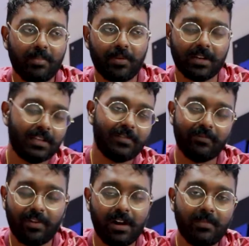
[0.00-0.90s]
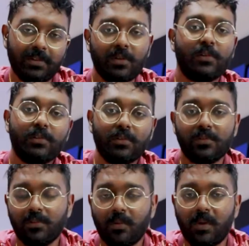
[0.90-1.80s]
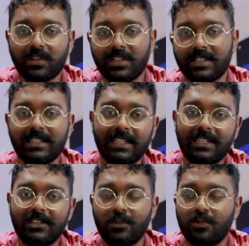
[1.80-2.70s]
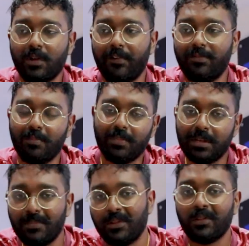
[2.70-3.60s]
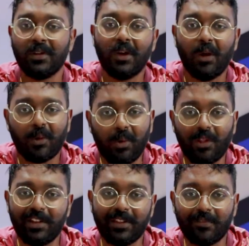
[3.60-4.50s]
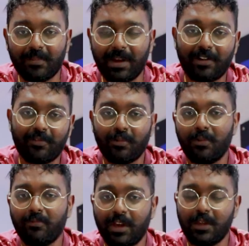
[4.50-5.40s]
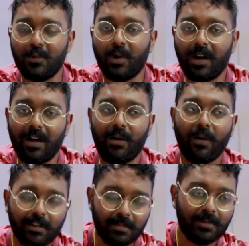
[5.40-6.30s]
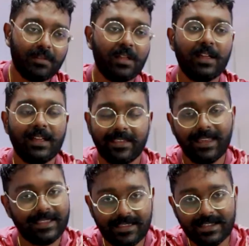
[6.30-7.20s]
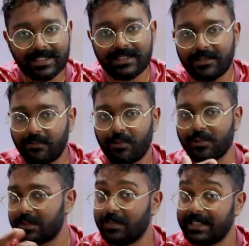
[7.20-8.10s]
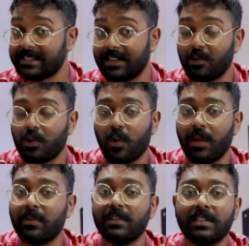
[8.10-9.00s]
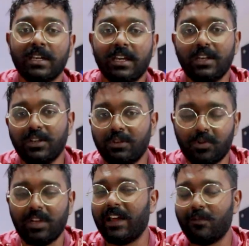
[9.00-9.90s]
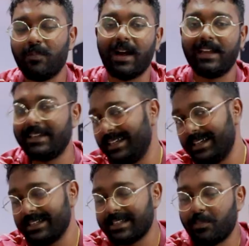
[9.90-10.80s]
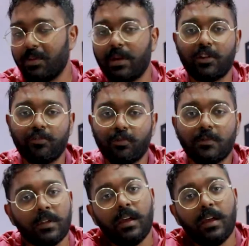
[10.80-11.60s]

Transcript: productive environment, or your work just needs you to have the minimal quality of a microphone where you are audible, then this of course meets that requirement. You don't really have to buy a separate microphone.